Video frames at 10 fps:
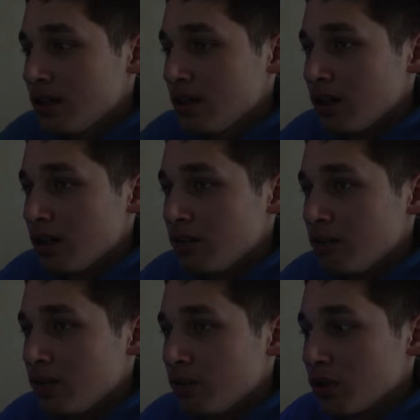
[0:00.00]

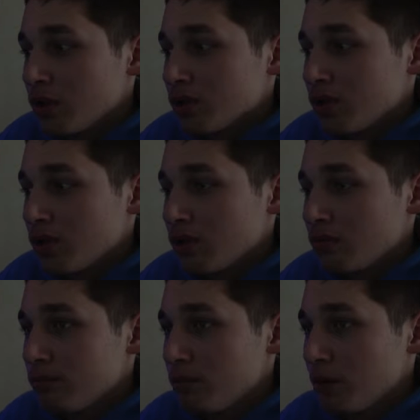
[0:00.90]
And we're just gonna
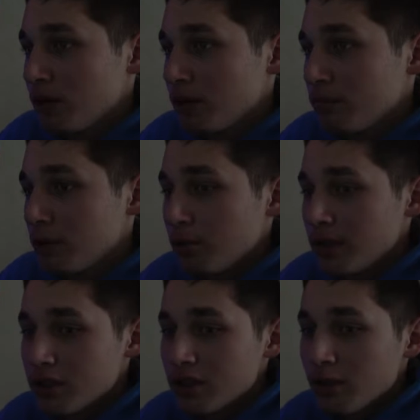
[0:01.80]
pull it up a little
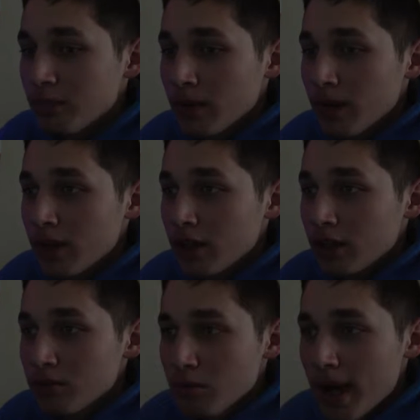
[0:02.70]
bit. So
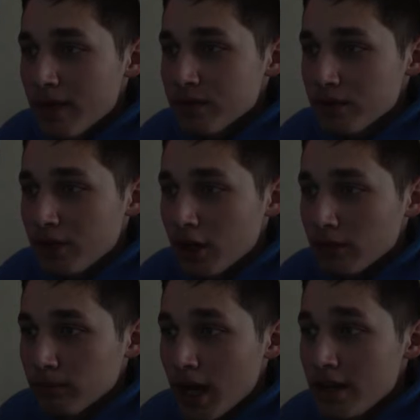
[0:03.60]
this is what we have so
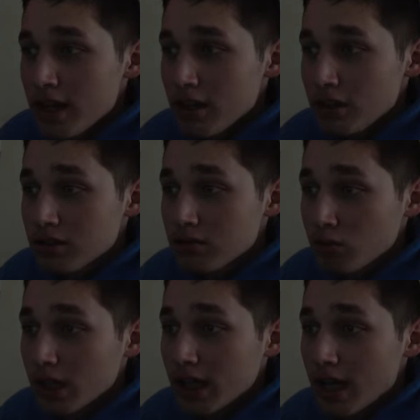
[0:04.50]
far. I think it looks
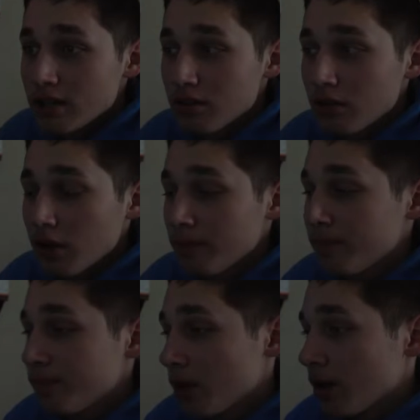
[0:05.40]
really nice so far.
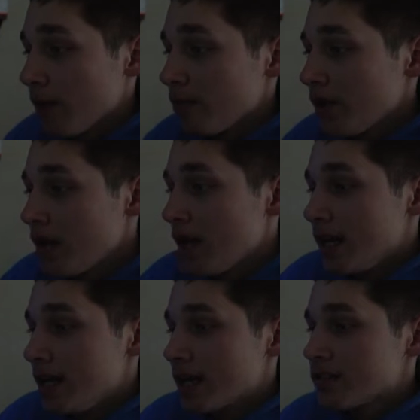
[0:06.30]
Okay,
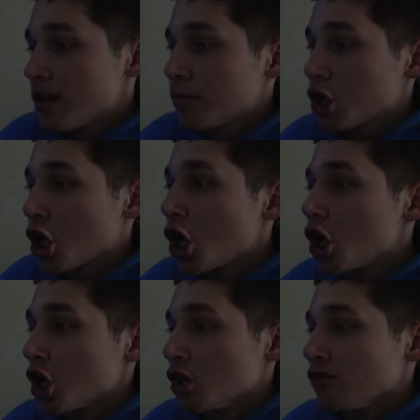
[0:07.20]
next up,
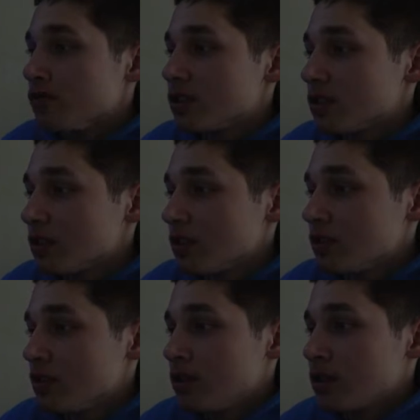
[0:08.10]
curves.
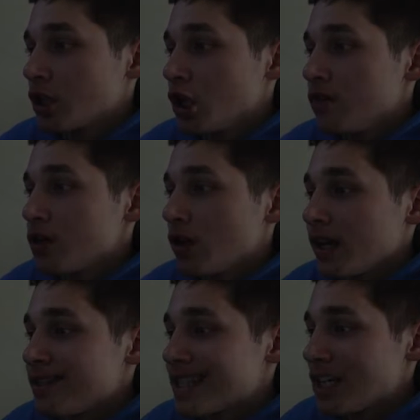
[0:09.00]
Curves are
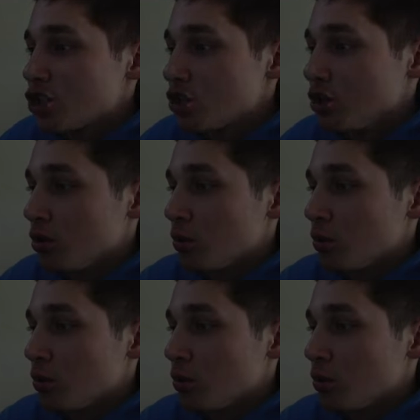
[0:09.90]
essential.